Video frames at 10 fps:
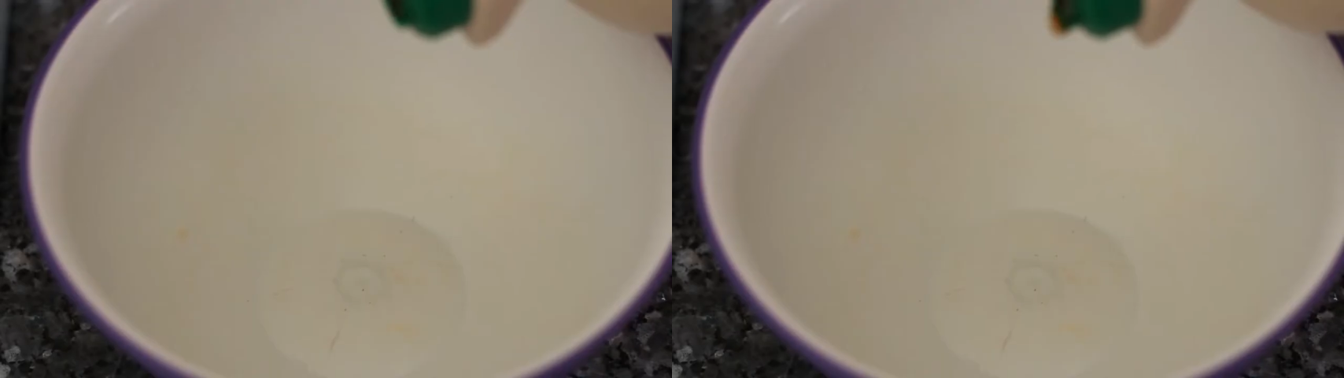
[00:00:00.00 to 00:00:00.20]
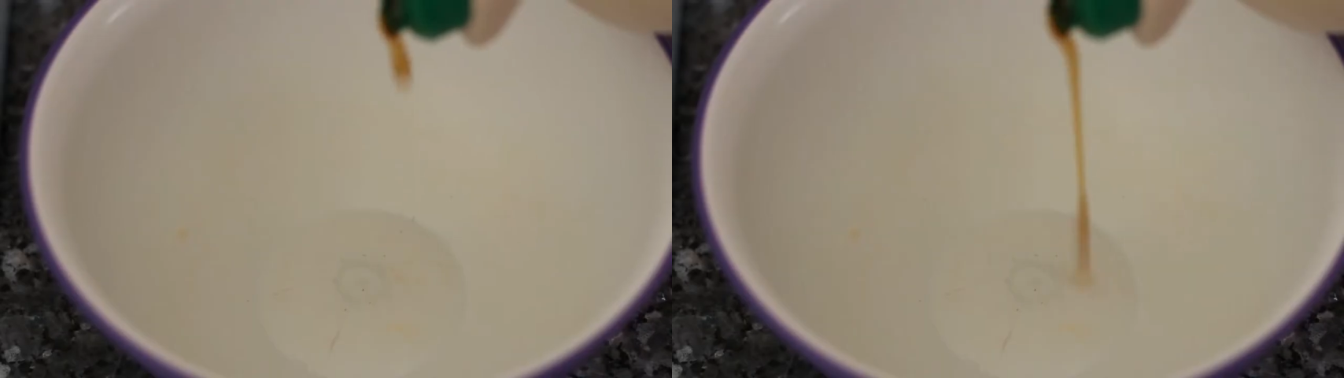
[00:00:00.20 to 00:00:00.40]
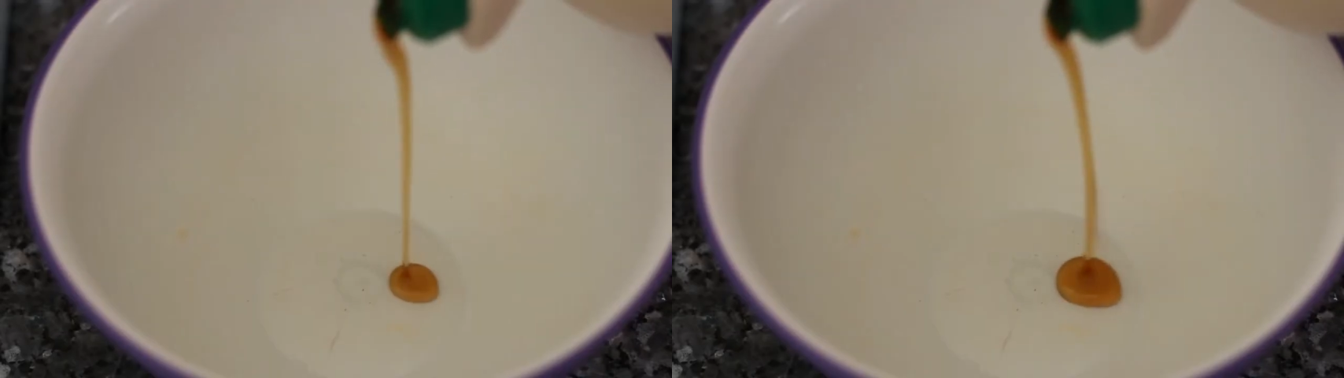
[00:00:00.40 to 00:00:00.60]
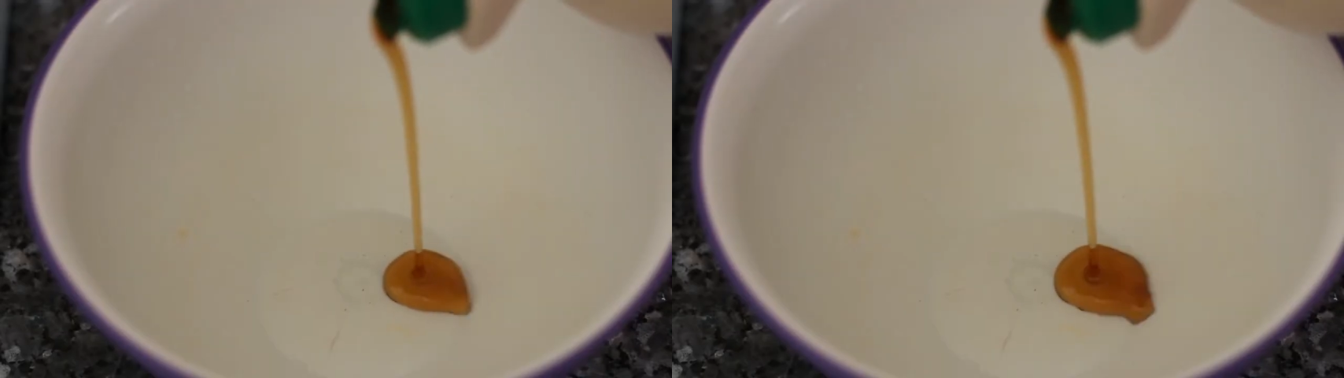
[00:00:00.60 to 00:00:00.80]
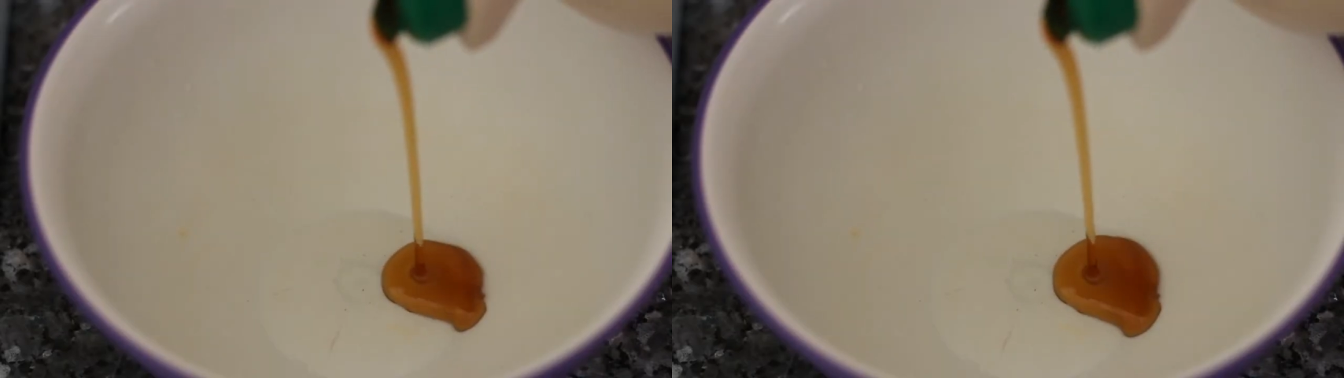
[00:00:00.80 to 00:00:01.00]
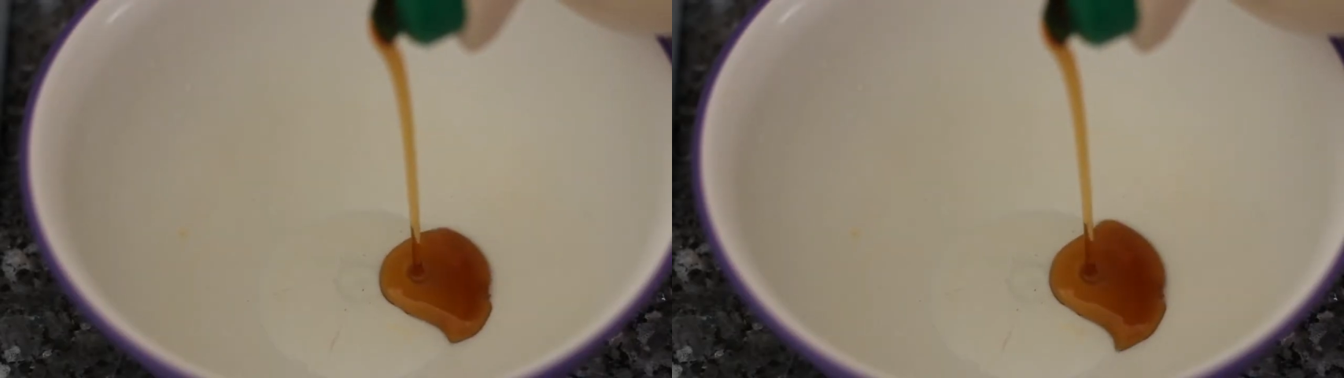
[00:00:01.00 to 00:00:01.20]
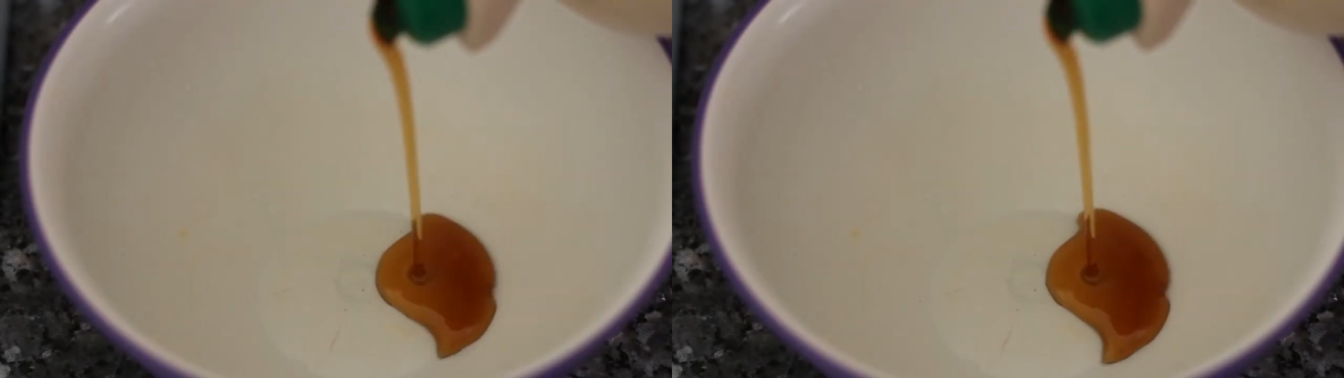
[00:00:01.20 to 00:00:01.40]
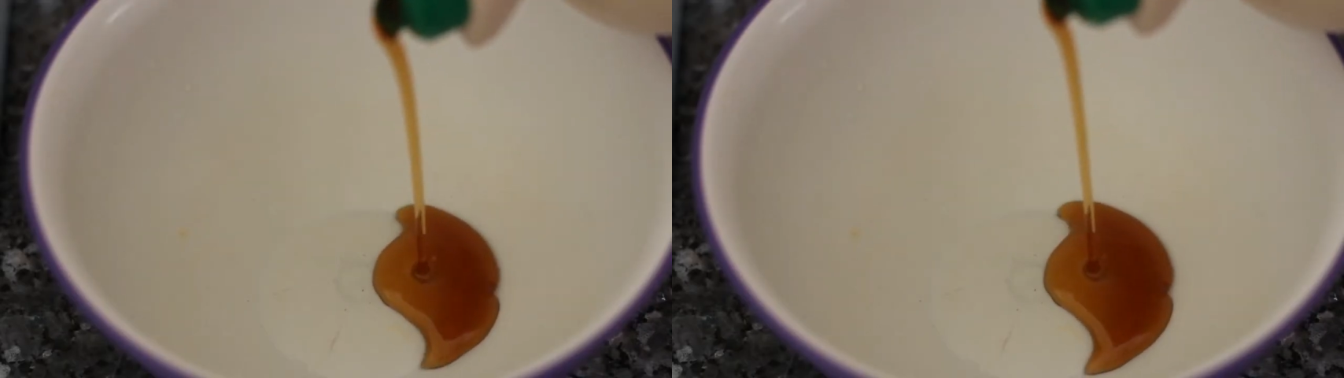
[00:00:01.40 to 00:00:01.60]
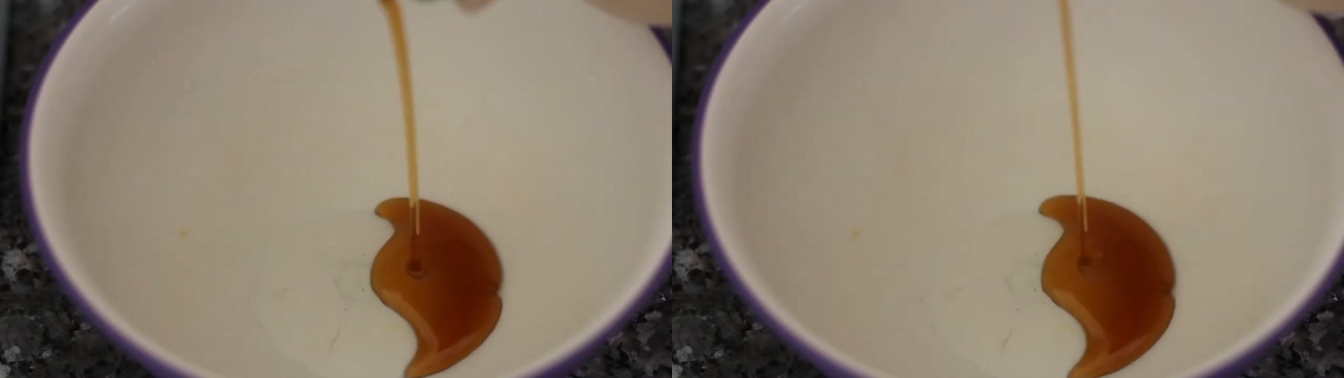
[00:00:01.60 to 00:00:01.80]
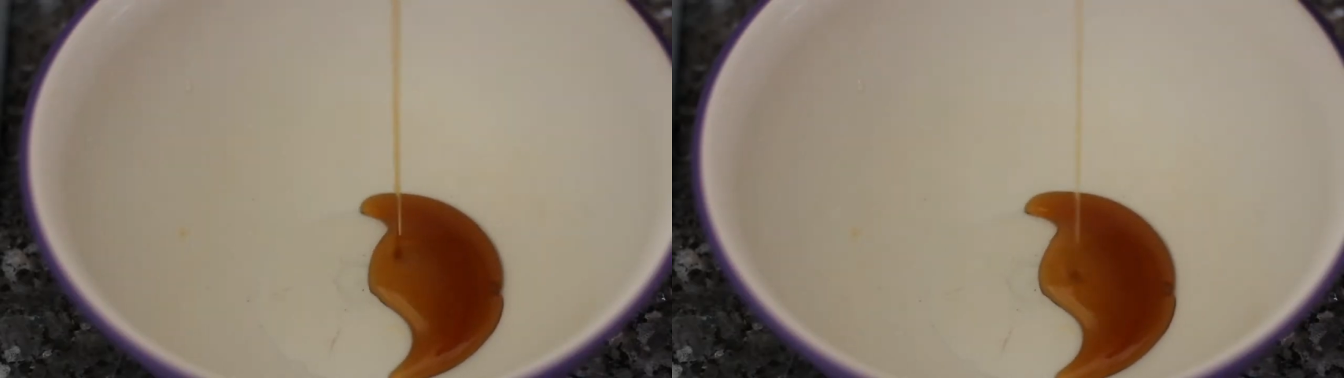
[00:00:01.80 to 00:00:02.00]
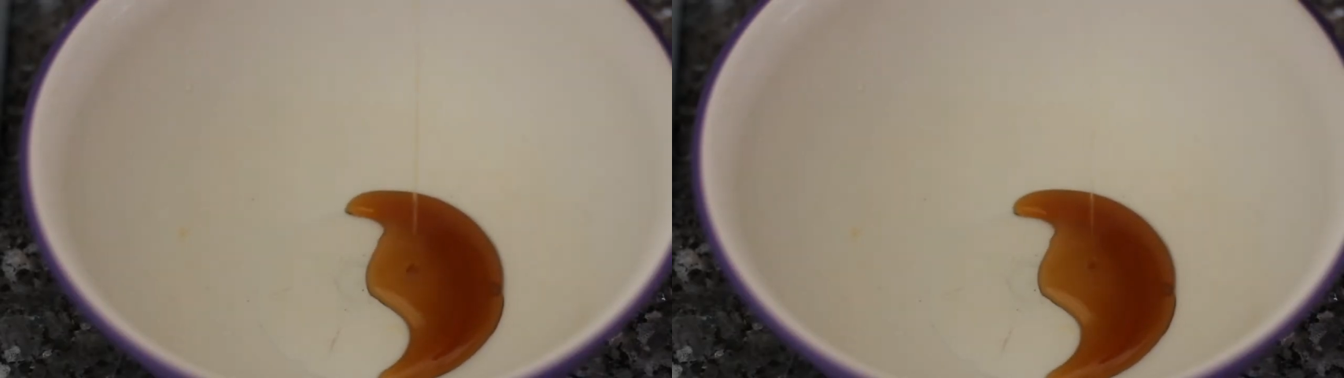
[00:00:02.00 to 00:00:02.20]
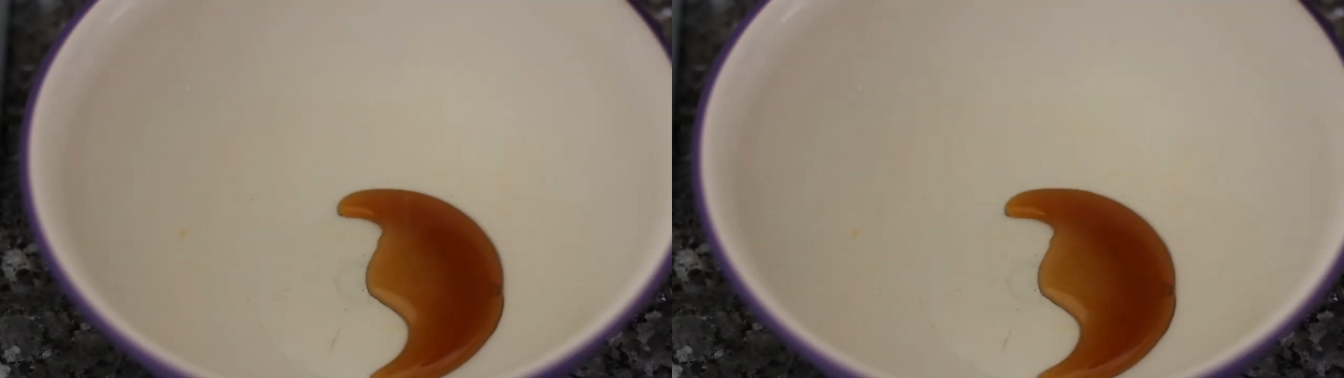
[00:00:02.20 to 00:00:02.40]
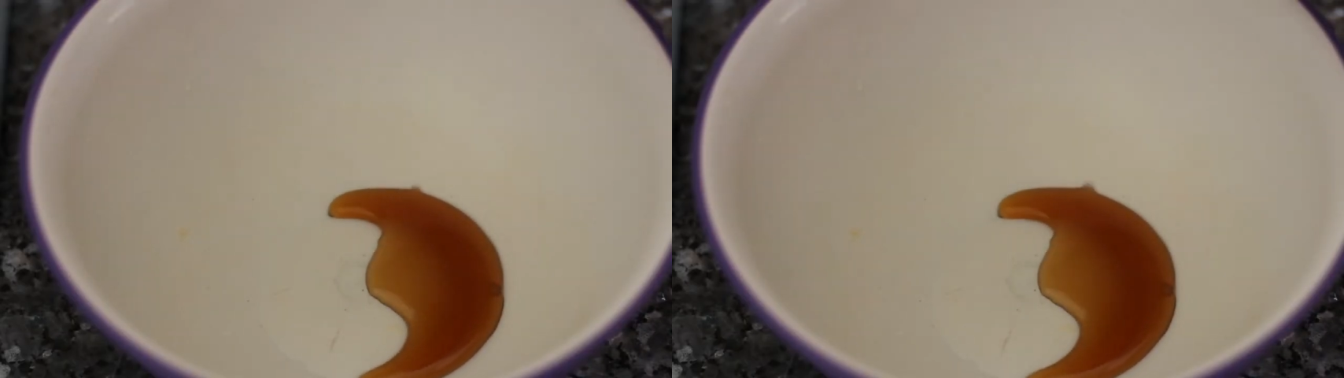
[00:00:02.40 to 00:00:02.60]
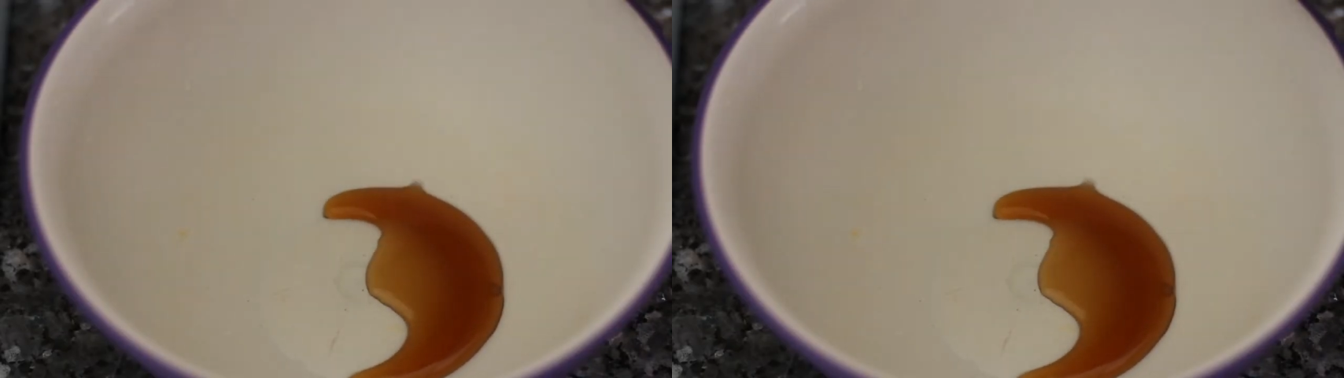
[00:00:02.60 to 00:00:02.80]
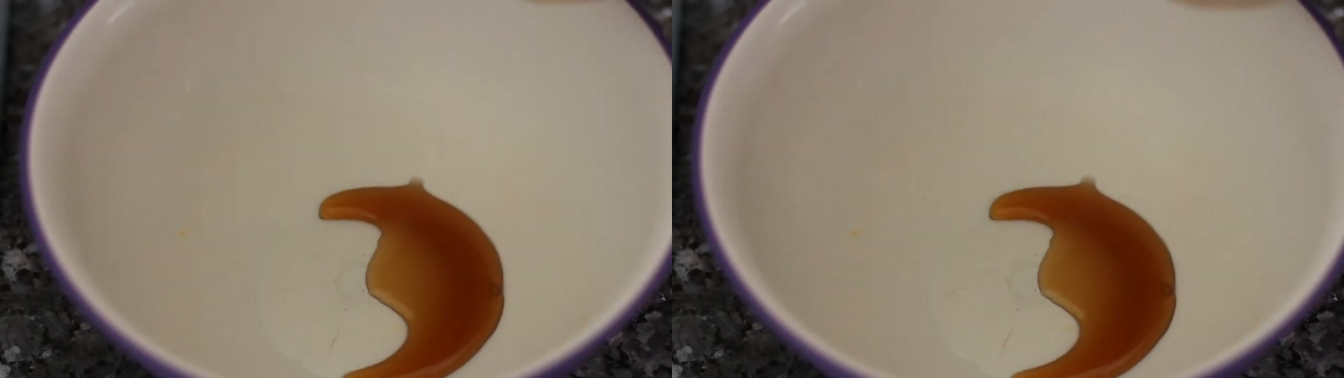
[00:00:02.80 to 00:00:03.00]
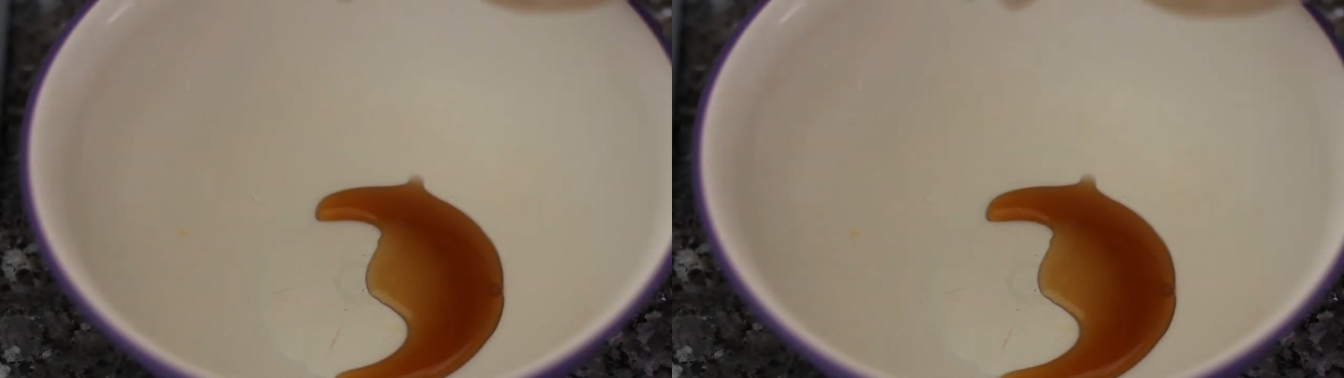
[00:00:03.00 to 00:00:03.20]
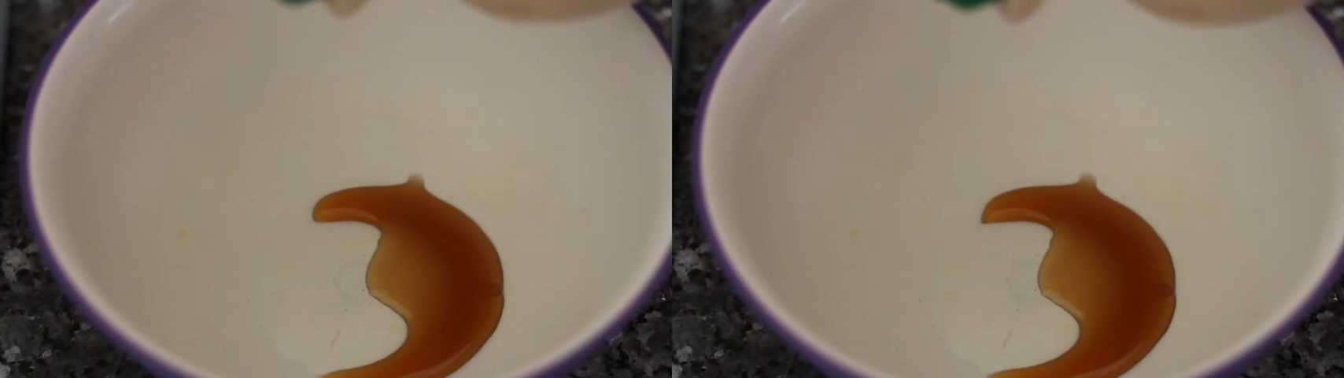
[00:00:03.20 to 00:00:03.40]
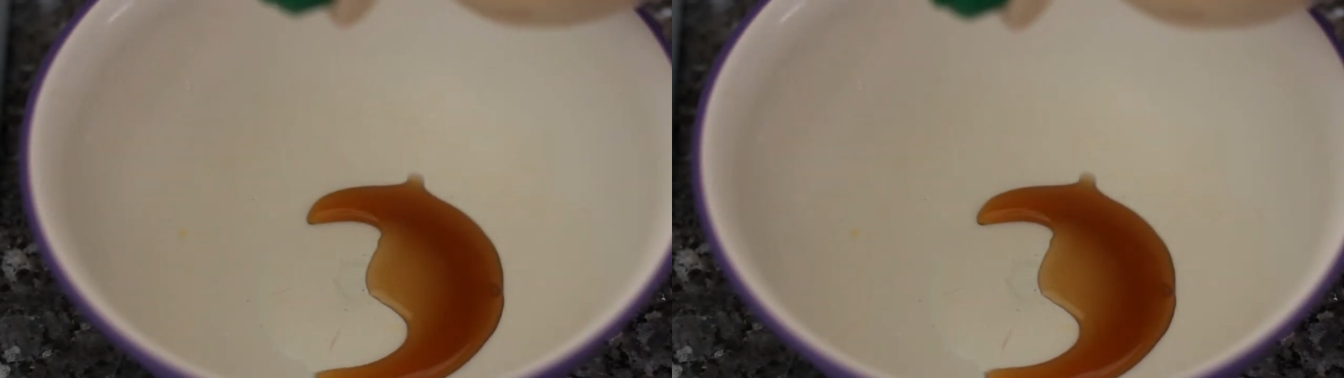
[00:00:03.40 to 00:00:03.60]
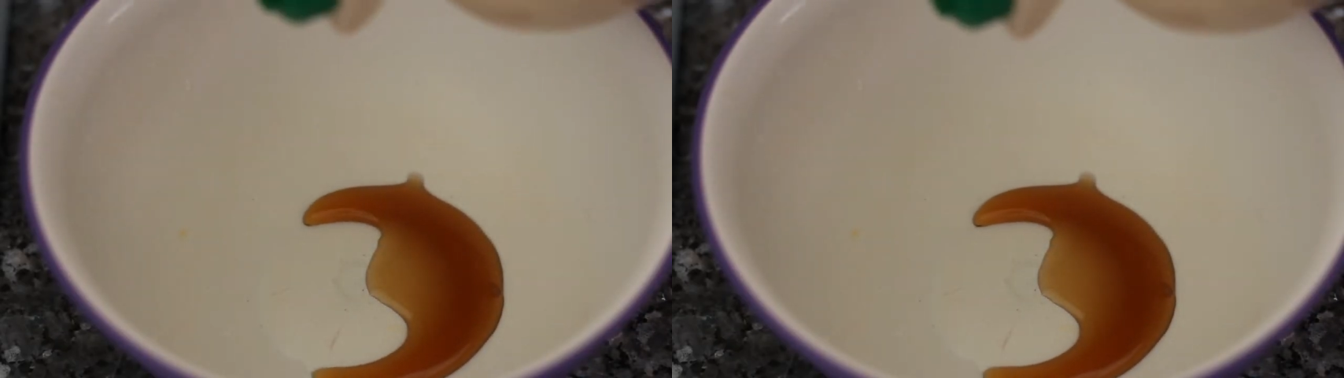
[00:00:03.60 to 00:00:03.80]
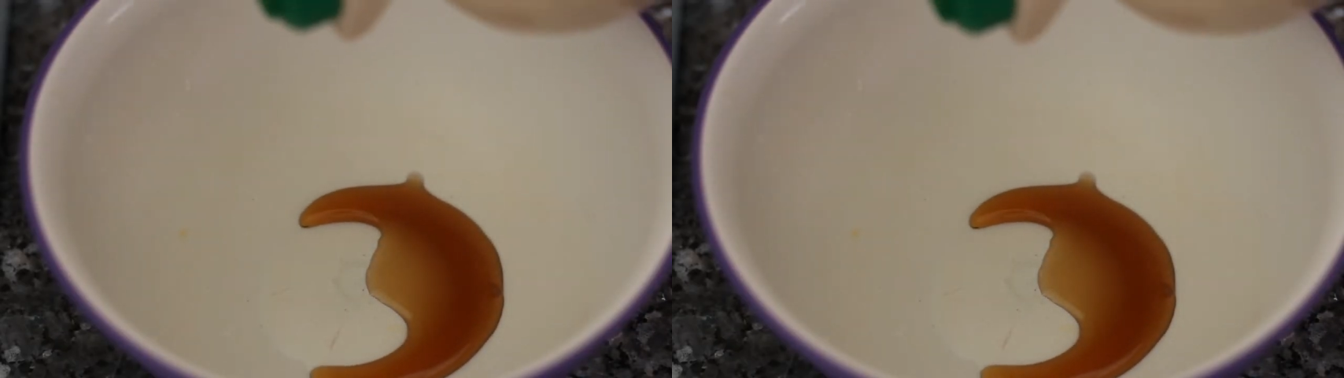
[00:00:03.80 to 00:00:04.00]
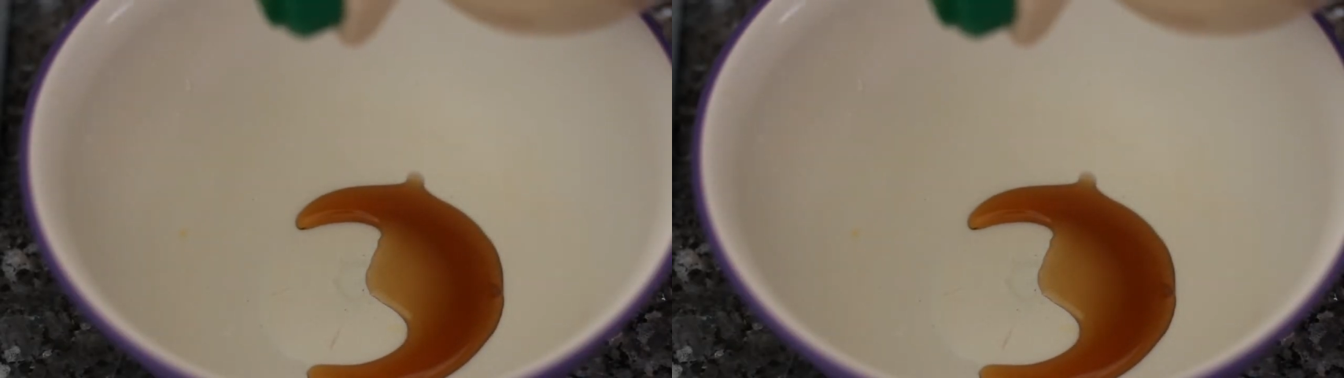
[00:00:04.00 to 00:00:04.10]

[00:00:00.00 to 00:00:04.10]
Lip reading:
[unreadable: no face in view]